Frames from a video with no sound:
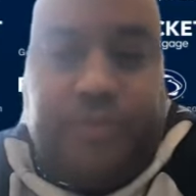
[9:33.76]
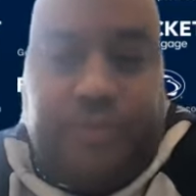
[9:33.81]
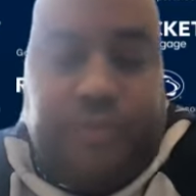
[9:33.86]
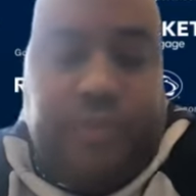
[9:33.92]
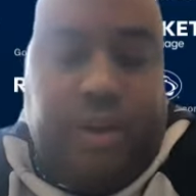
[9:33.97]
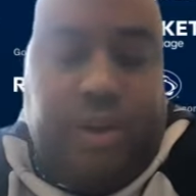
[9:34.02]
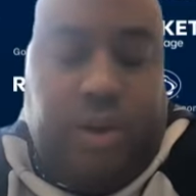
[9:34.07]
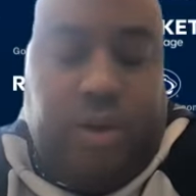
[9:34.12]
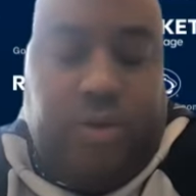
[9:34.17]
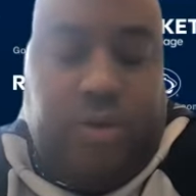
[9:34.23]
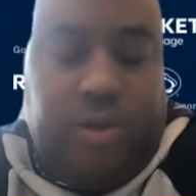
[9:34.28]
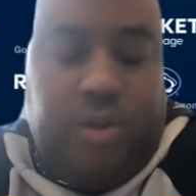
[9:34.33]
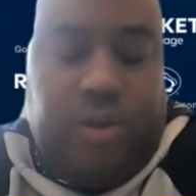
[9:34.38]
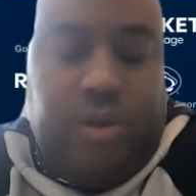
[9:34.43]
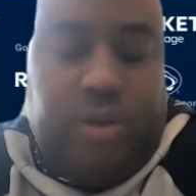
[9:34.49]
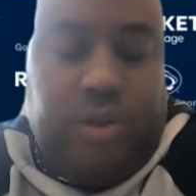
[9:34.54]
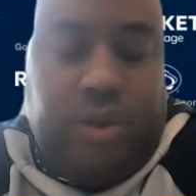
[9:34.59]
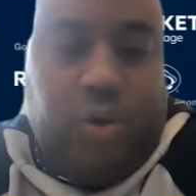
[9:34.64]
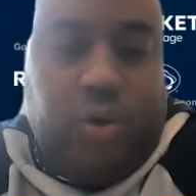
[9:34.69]
you know,
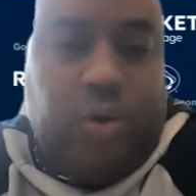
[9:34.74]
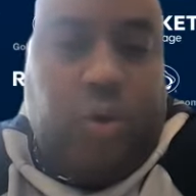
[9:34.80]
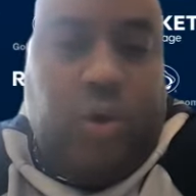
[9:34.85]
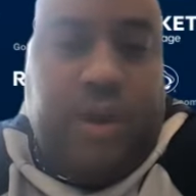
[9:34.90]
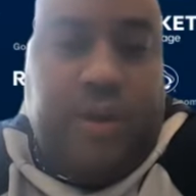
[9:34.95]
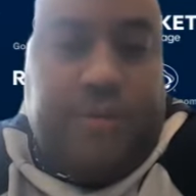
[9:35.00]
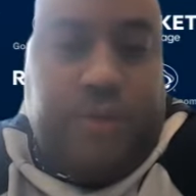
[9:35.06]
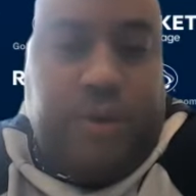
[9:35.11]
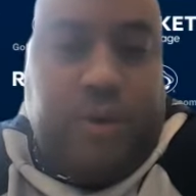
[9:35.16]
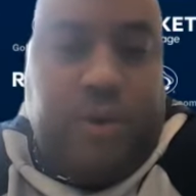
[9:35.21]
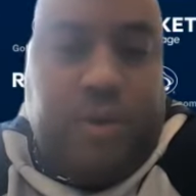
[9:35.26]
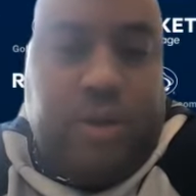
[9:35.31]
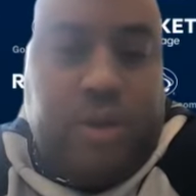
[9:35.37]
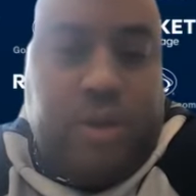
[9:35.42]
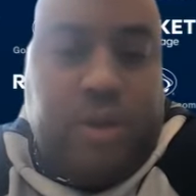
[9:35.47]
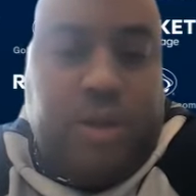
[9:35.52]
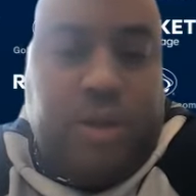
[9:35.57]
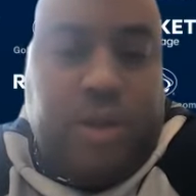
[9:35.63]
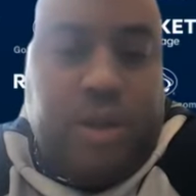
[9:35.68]
total effort,
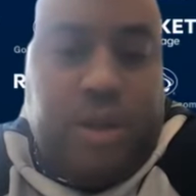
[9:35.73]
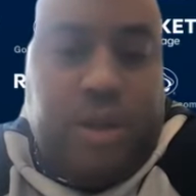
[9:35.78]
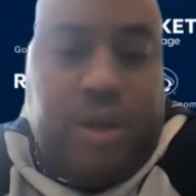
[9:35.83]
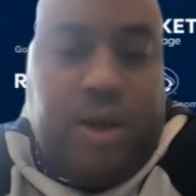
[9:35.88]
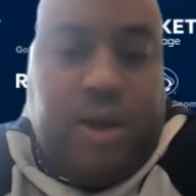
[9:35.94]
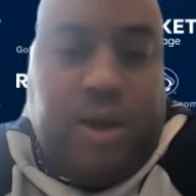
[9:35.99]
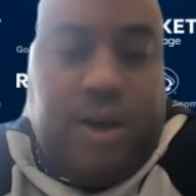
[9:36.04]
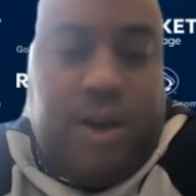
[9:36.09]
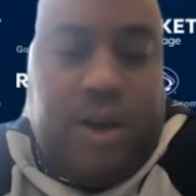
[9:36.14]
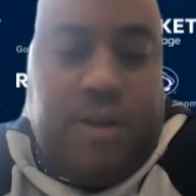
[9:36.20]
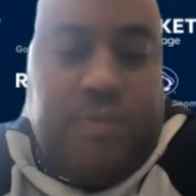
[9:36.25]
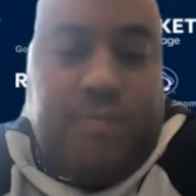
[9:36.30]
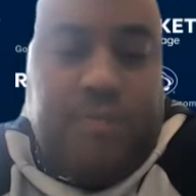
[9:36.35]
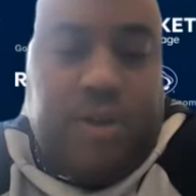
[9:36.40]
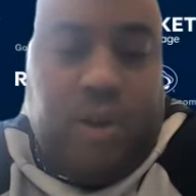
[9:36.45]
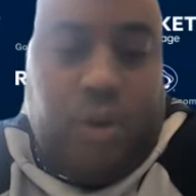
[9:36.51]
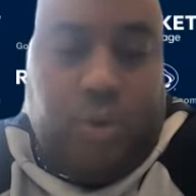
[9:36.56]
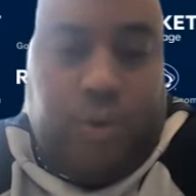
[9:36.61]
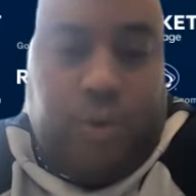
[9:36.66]

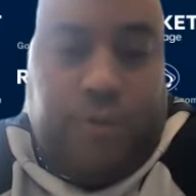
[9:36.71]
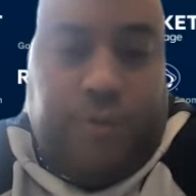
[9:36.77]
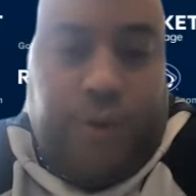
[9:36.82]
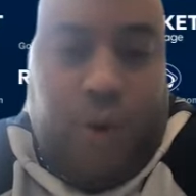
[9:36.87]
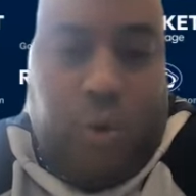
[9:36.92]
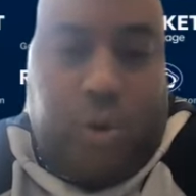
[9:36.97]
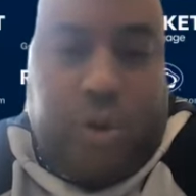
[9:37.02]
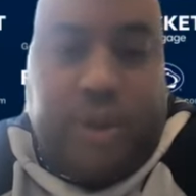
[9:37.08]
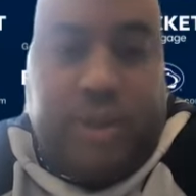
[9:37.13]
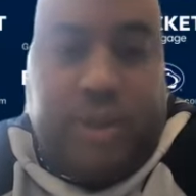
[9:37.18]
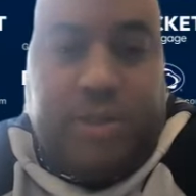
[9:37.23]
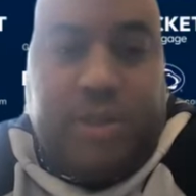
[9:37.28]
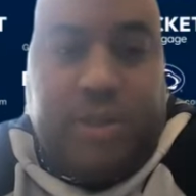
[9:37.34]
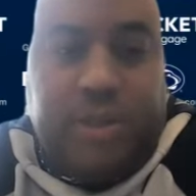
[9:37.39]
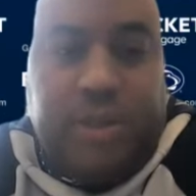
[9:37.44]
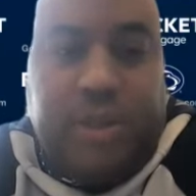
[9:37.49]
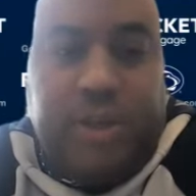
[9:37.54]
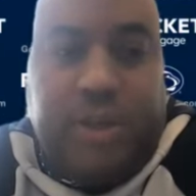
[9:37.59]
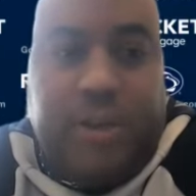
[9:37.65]
total focus,
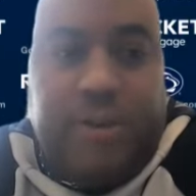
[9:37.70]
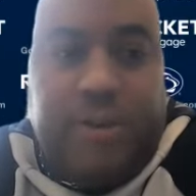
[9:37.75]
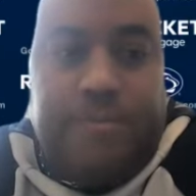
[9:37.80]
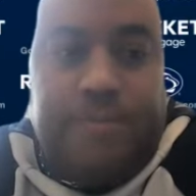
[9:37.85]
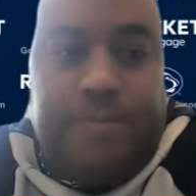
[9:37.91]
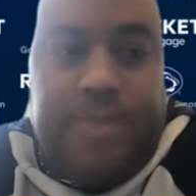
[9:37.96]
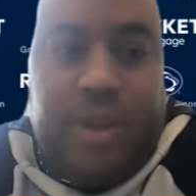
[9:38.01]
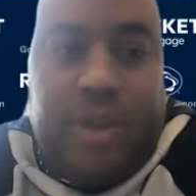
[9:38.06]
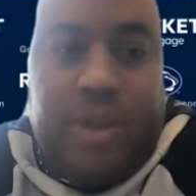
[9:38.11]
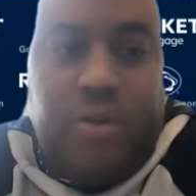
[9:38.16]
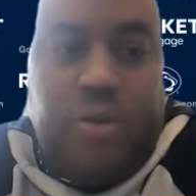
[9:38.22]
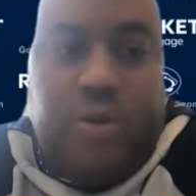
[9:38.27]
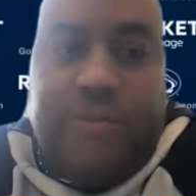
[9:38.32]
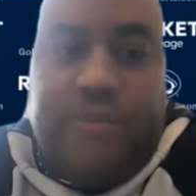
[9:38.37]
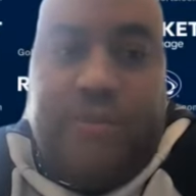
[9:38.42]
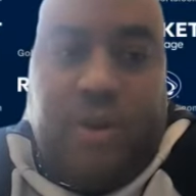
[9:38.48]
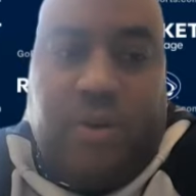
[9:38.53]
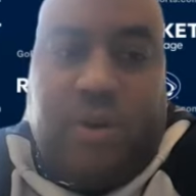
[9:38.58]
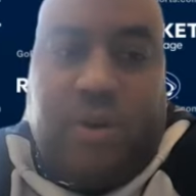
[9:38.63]
then you can
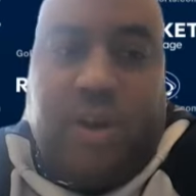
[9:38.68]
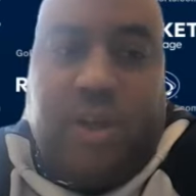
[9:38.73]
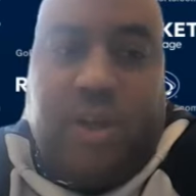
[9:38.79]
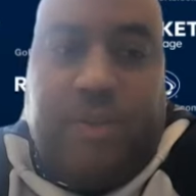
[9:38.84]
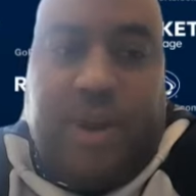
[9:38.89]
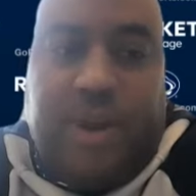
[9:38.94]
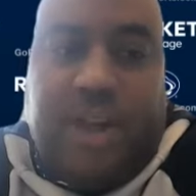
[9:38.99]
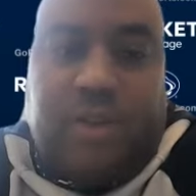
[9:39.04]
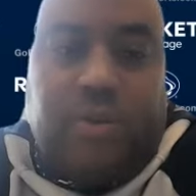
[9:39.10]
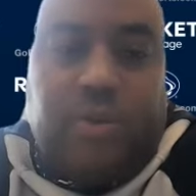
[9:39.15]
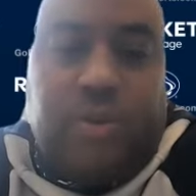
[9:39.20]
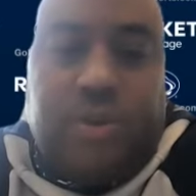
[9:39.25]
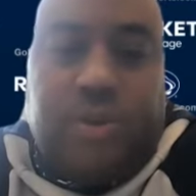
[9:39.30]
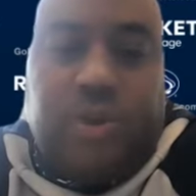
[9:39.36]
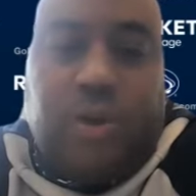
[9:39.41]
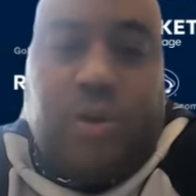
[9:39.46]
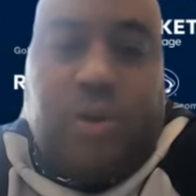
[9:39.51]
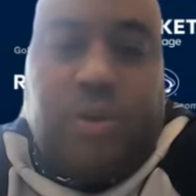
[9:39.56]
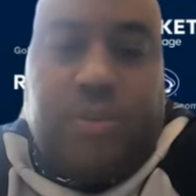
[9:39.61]
feel good about the
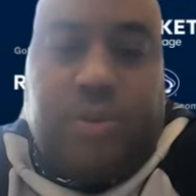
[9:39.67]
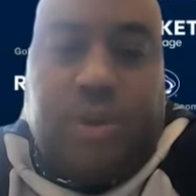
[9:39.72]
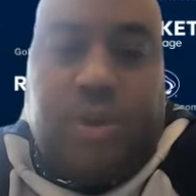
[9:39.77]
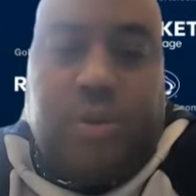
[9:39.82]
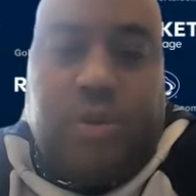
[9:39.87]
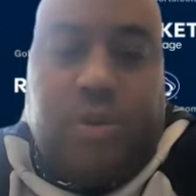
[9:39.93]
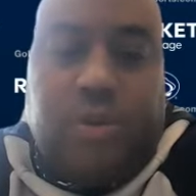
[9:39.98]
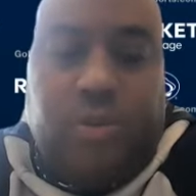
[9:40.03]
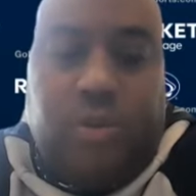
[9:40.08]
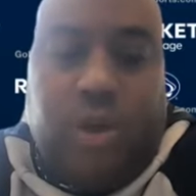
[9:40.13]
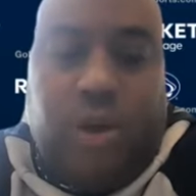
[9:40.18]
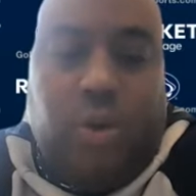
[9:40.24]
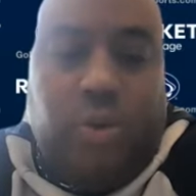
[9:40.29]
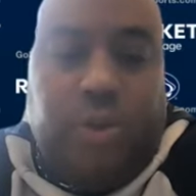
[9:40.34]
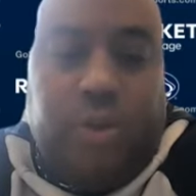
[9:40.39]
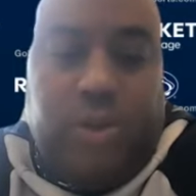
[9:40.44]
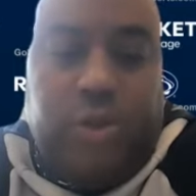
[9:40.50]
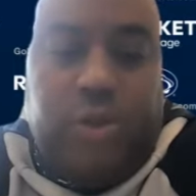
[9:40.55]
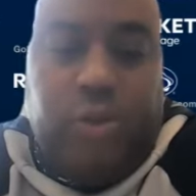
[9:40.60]
results because you
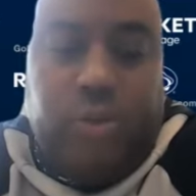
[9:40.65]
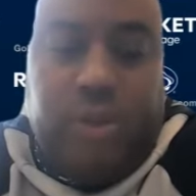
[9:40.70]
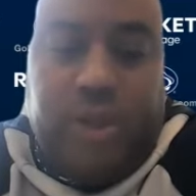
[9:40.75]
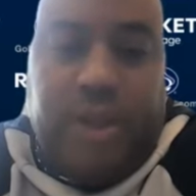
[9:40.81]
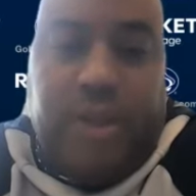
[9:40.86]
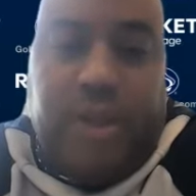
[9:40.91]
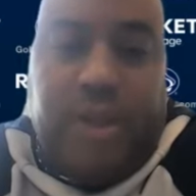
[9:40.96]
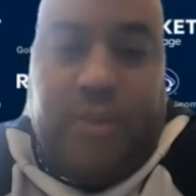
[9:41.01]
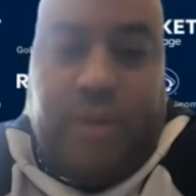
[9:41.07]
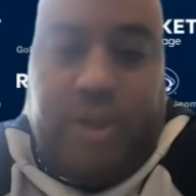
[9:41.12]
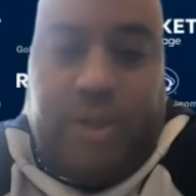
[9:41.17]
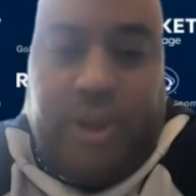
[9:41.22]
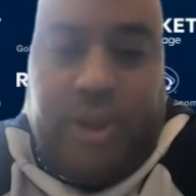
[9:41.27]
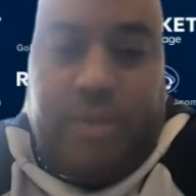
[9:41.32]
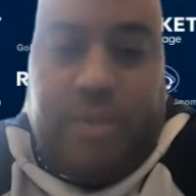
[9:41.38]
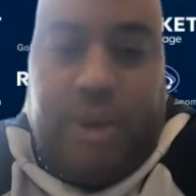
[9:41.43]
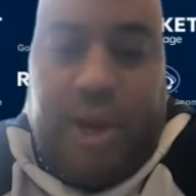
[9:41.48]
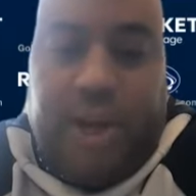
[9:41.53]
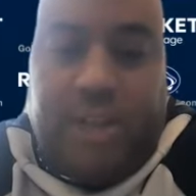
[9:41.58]
know that you did
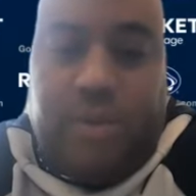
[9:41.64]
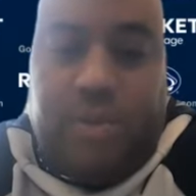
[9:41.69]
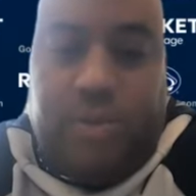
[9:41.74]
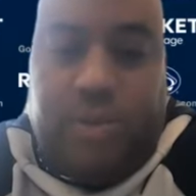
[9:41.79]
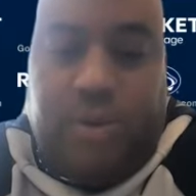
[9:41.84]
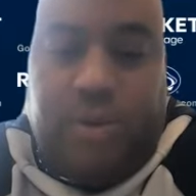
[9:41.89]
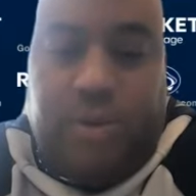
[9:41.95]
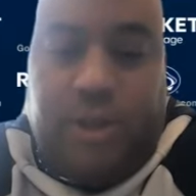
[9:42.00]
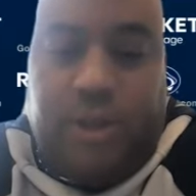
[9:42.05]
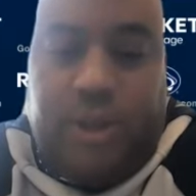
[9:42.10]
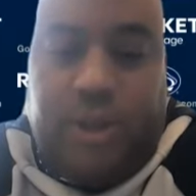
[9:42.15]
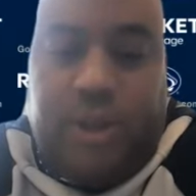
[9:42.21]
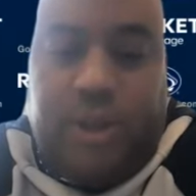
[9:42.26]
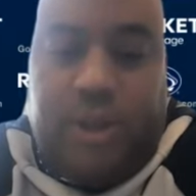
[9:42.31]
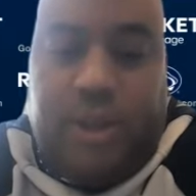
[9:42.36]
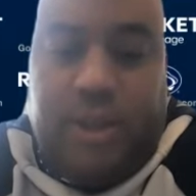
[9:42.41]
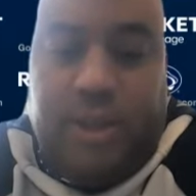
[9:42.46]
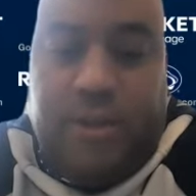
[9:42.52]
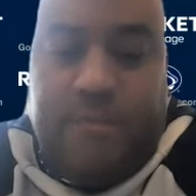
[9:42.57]
everything possible. And